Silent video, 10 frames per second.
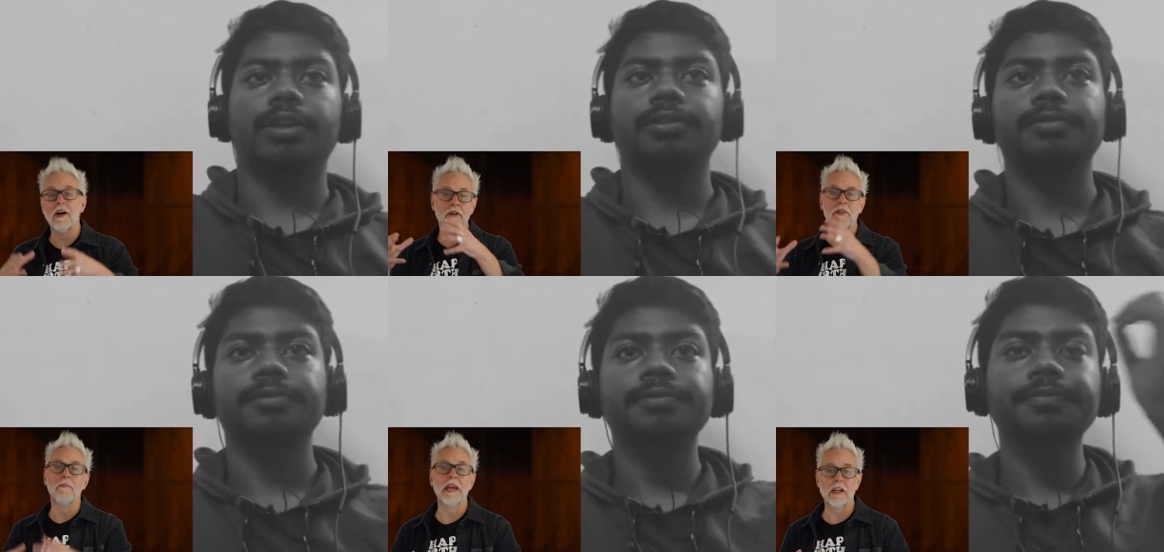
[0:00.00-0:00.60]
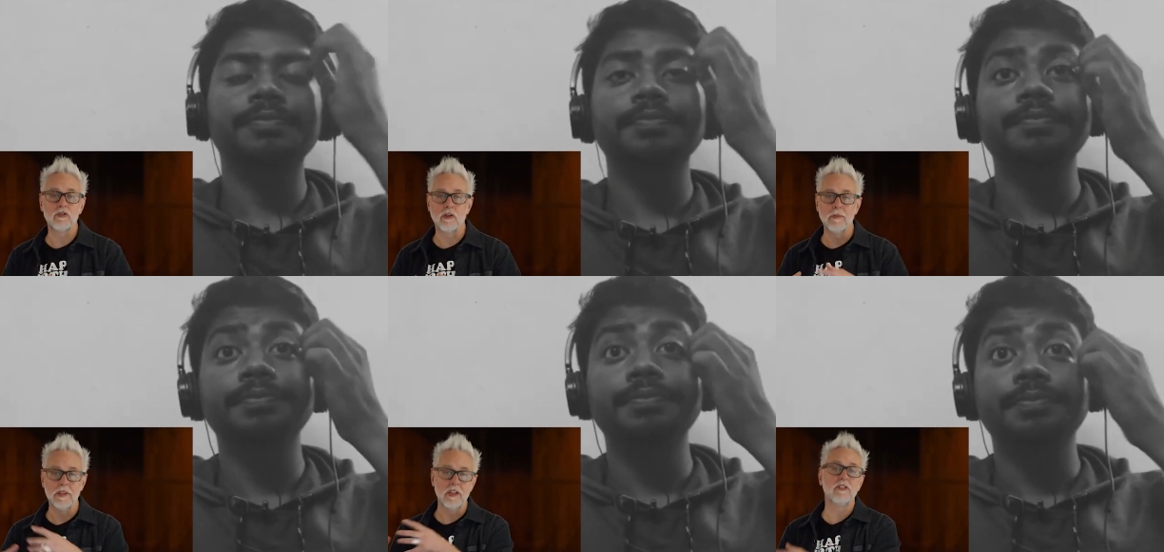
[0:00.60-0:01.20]
Speaker 1: the mainstream
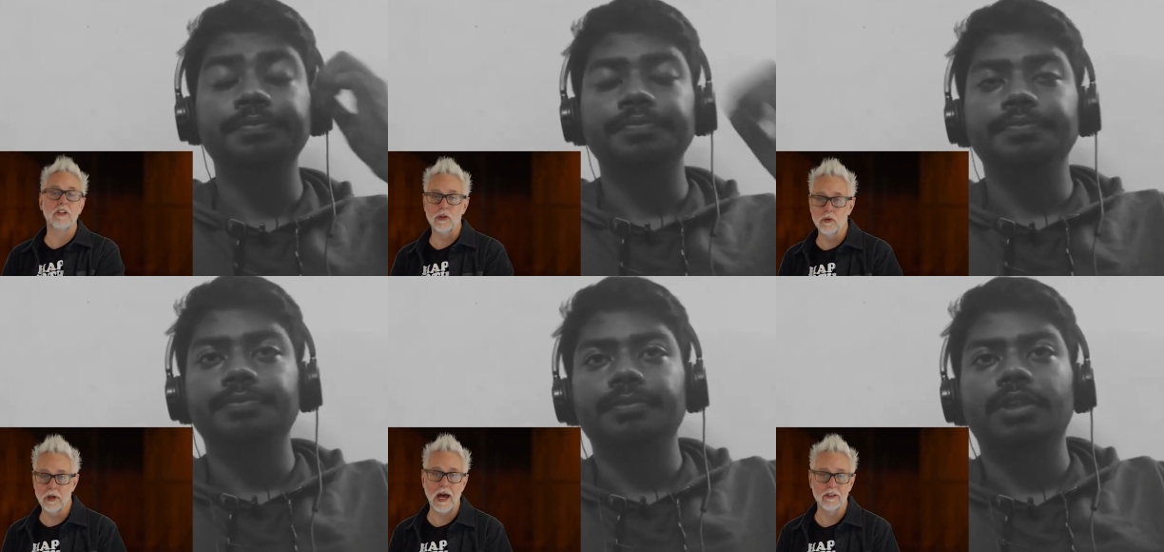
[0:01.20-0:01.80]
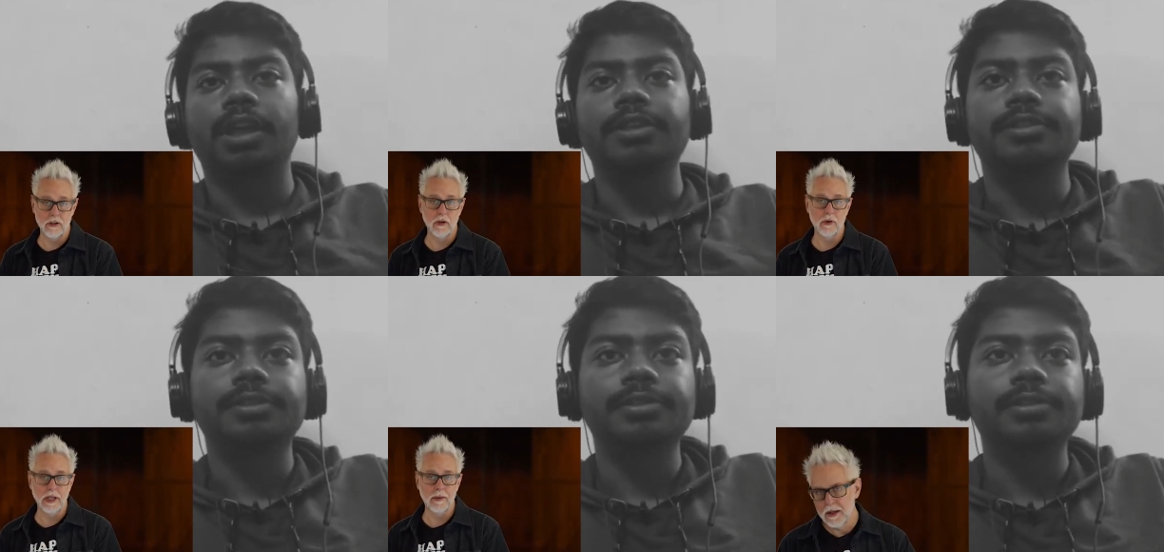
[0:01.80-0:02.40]
DCU continuity.
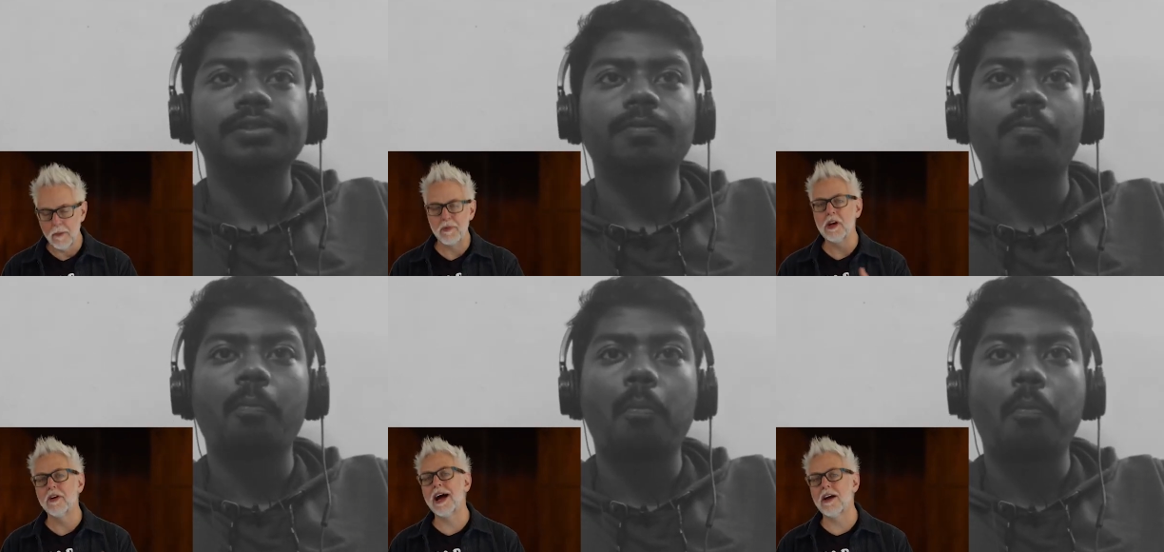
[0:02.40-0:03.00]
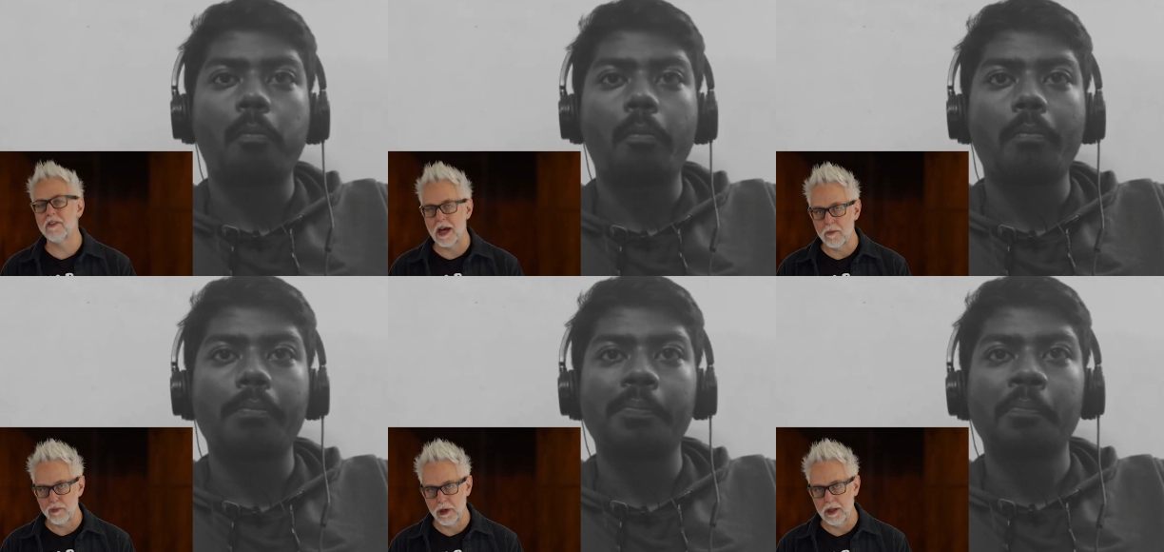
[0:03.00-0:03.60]
Now, Peter and I have gotten
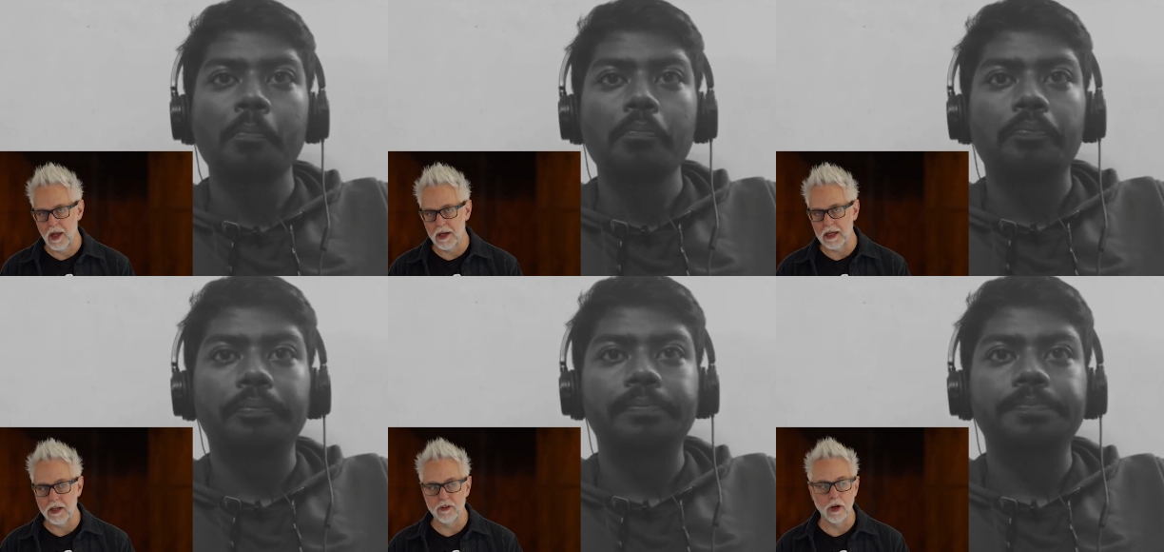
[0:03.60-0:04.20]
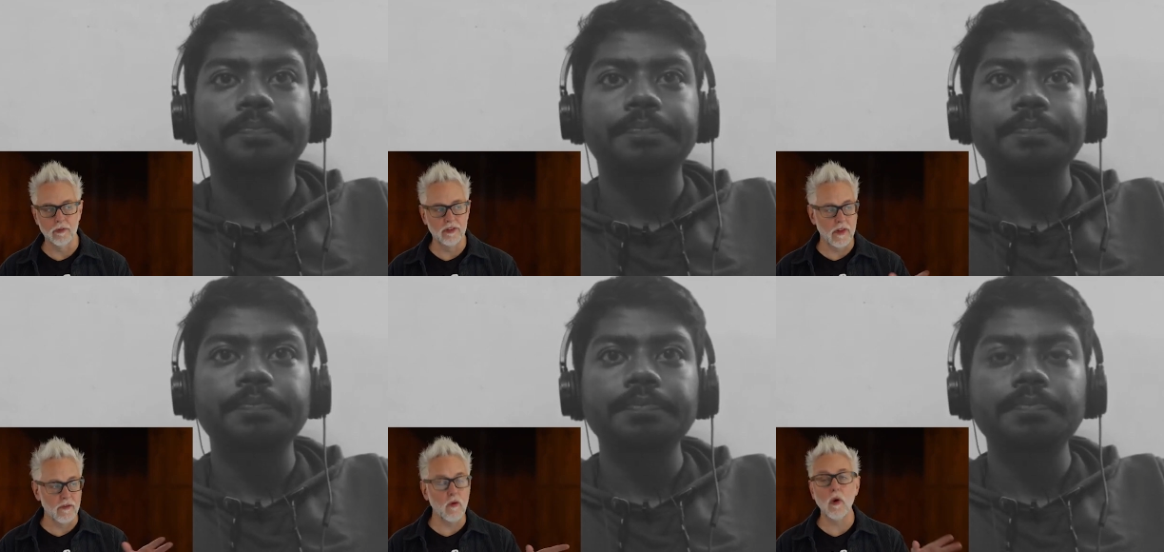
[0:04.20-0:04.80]
pretty lucky in terms of the
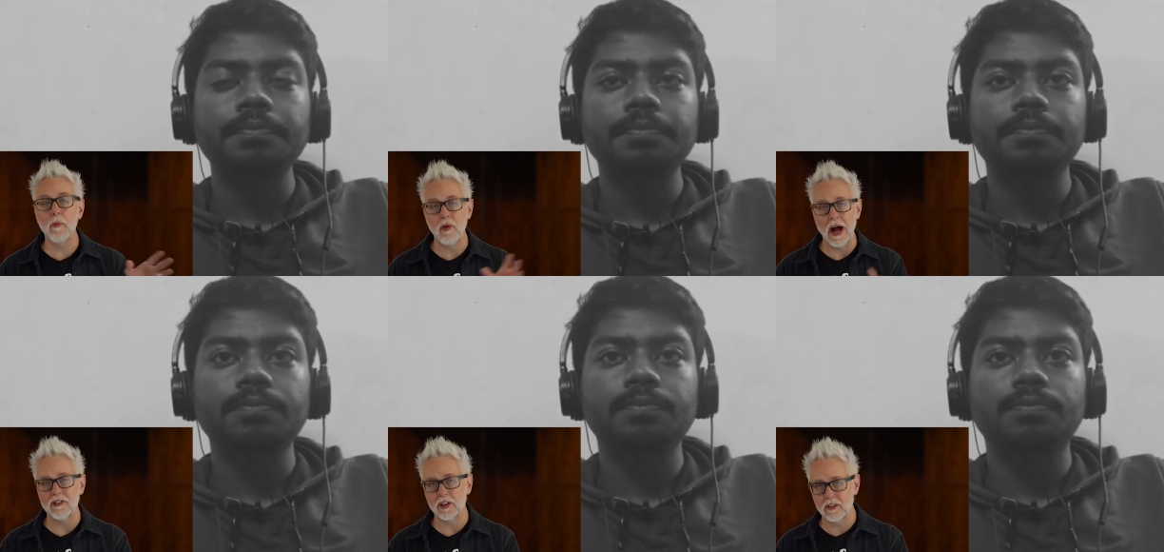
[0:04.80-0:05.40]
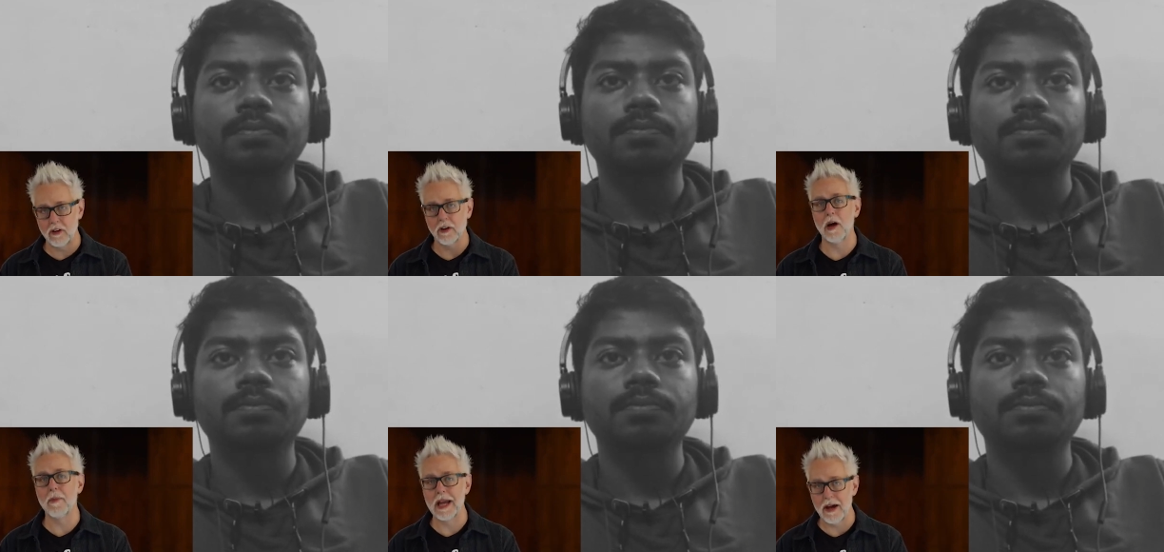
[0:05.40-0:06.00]
4 projects that are
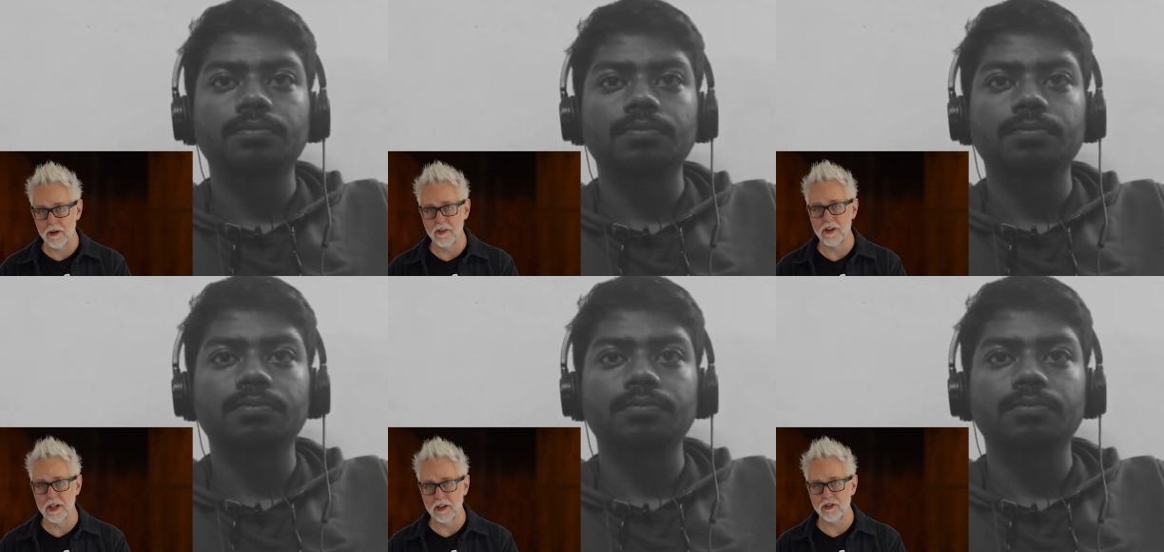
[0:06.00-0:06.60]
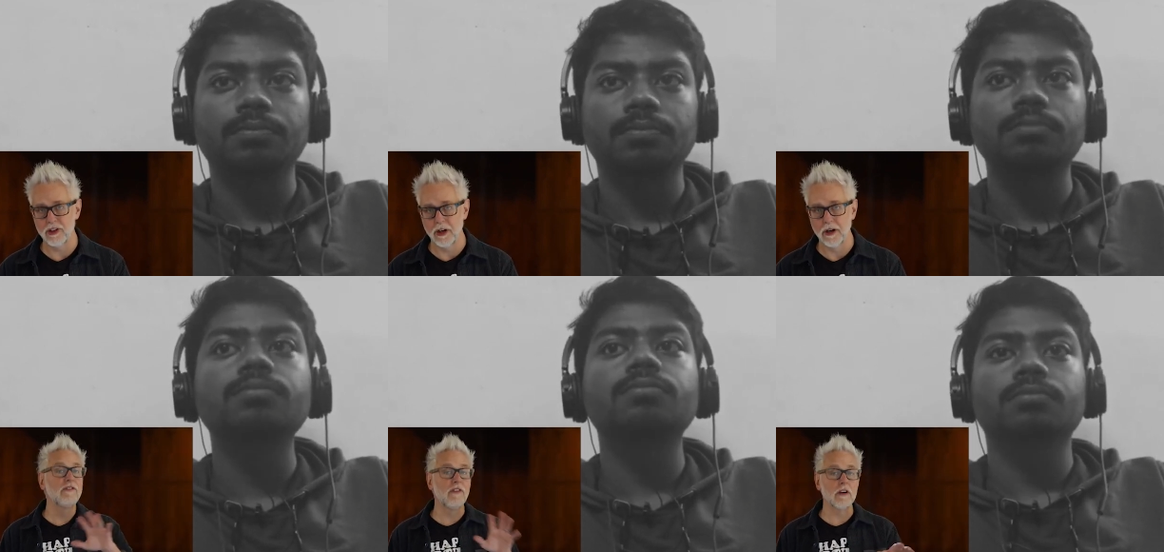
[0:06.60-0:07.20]
coming out over the next year.
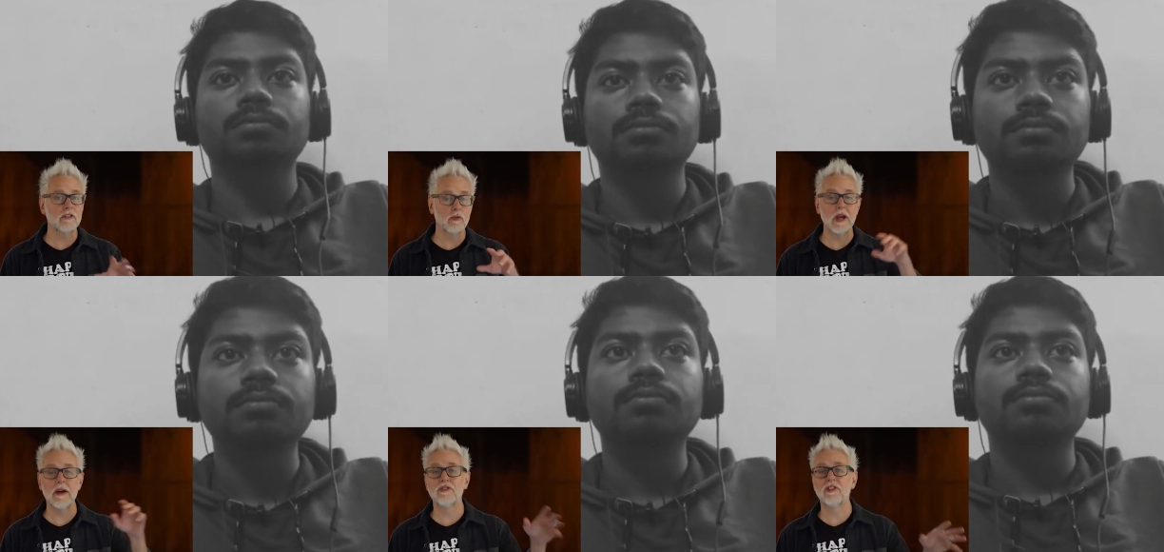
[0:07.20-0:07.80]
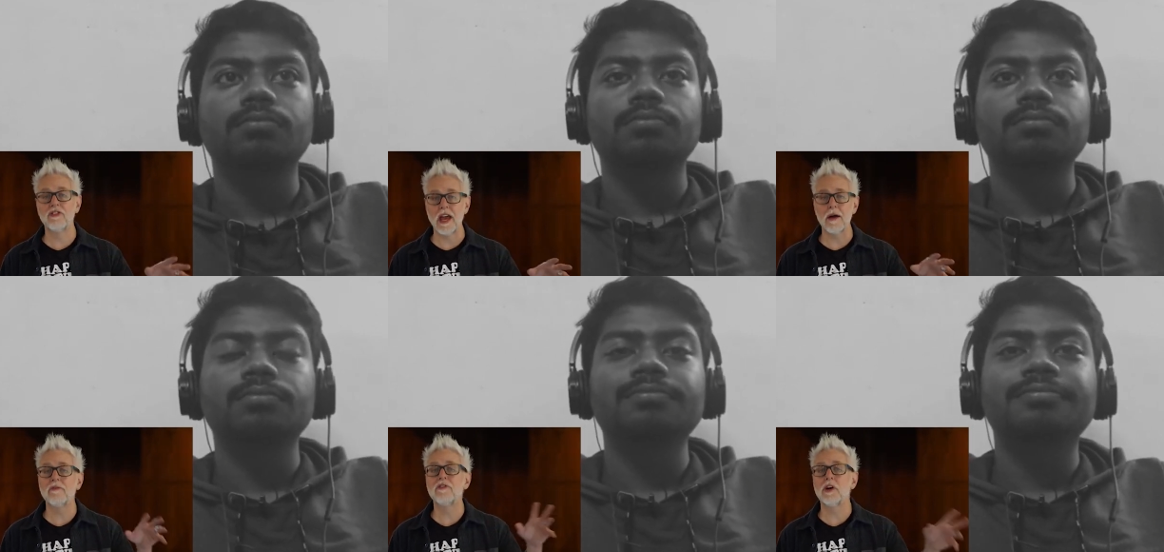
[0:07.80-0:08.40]
First, we have Shazam,
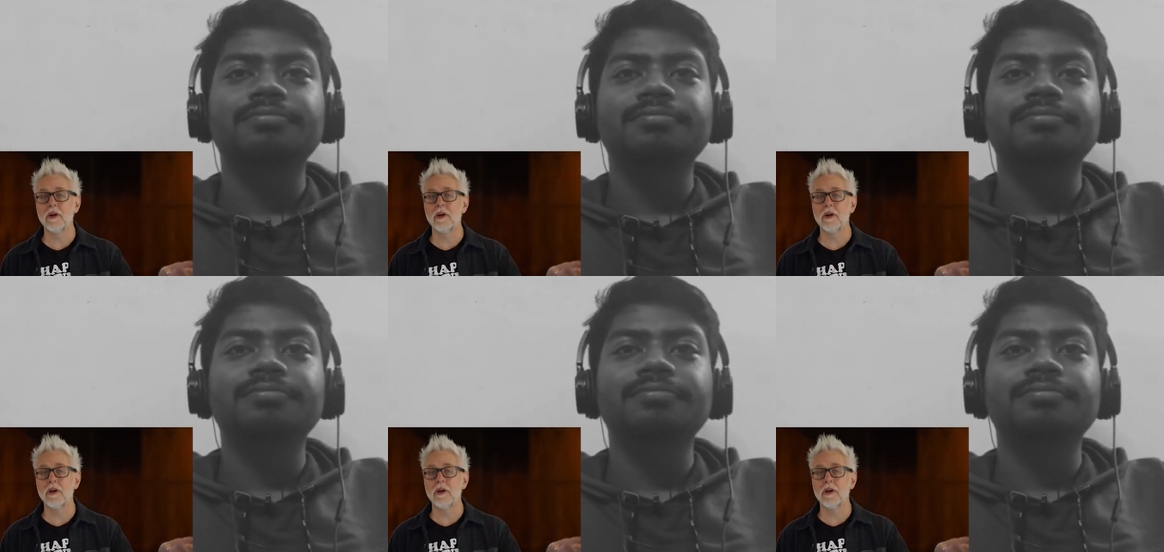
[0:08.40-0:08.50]
Fury